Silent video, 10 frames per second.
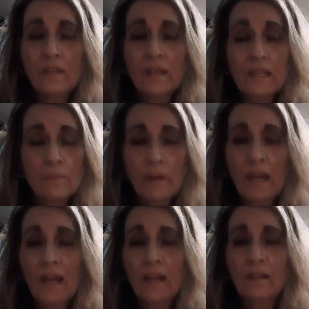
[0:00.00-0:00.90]

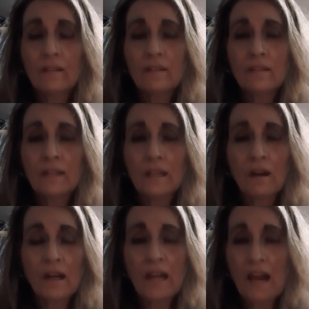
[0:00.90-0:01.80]
eBay, get
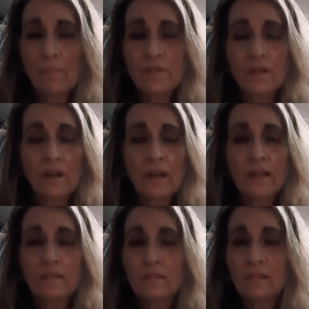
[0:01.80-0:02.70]
on
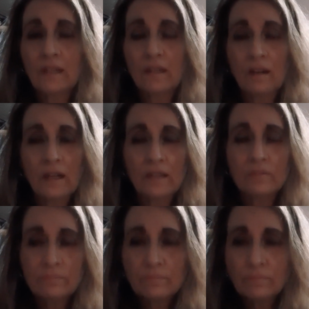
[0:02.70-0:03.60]
Amazon, get on